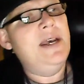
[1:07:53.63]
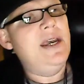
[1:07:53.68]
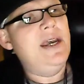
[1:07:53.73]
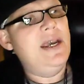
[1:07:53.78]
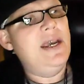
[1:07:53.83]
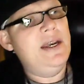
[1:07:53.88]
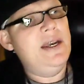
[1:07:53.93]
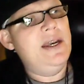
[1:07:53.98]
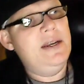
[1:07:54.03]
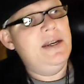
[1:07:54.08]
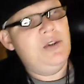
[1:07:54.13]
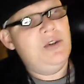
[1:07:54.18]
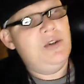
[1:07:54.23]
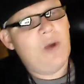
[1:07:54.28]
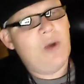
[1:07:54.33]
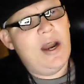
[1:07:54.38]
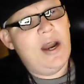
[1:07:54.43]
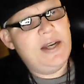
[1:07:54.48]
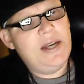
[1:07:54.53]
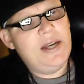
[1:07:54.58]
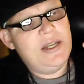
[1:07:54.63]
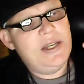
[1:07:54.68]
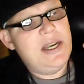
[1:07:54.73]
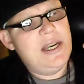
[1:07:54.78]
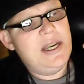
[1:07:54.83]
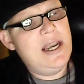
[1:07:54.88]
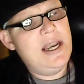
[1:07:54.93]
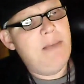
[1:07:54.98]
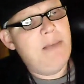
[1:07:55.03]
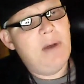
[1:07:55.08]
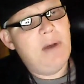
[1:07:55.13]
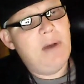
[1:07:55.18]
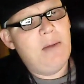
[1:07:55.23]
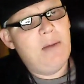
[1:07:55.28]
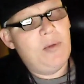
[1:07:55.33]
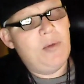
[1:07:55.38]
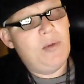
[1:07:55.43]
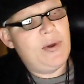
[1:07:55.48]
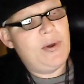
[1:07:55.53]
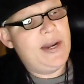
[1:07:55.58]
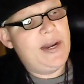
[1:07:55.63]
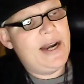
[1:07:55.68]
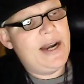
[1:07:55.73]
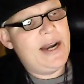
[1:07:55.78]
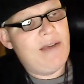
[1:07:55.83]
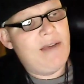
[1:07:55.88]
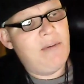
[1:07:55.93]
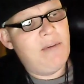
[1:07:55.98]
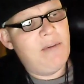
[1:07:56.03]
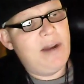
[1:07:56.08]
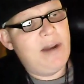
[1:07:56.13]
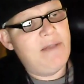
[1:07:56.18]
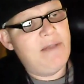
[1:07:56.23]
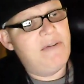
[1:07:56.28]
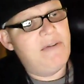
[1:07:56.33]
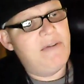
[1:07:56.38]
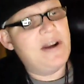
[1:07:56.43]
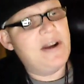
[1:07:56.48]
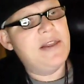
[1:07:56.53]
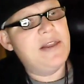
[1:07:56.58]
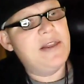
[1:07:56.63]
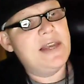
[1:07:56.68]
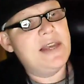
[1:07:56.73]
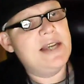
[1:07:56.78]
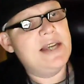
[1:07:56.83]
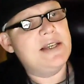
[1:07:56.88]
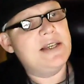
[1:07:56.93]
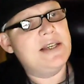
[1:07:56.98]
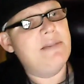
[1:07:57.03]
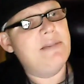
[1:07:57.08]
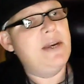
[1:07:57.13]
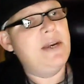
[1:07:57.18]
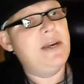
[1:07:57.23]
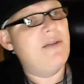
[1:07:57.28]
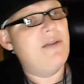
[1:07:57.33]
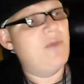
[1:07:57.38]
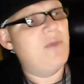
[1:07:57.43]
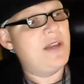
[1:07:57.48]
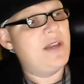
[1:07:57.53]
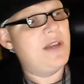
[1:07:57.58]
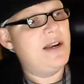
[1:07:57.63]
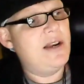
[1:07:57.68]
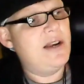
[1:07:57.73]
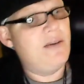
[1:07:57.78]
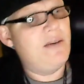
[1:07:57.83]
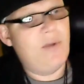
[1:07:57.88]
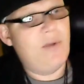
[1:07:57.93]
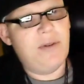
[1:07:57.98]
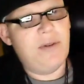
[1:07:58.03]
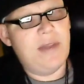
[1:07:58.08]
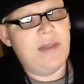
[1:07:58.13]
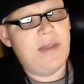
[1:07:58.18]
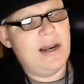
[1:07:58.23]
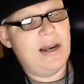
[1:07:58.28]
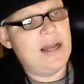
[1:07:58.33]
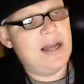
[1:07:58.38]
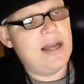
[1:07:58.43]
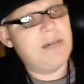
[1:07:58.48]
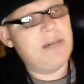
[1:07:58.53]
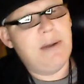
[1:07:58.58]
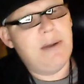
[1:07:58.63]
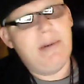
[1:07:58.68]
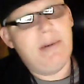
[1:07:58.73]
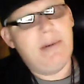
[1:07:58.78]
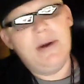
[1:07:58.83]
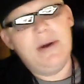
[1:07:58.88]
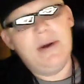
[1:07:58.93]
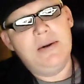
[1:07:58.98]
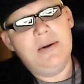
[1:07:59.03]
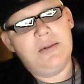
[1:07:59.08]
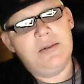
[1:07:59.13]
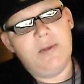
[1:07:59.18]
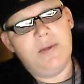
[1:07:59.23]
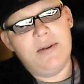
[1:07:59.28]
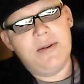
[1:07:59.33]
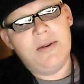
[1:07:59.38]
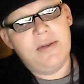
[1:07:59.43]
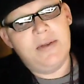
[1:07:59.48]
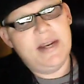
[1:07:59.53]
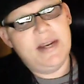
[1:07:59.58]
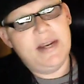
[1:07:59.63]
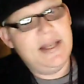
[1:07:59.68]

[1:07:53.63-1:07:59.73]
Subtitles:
and try to keep up with what everybody fucking thinks of me, of whether they liked my post, whether they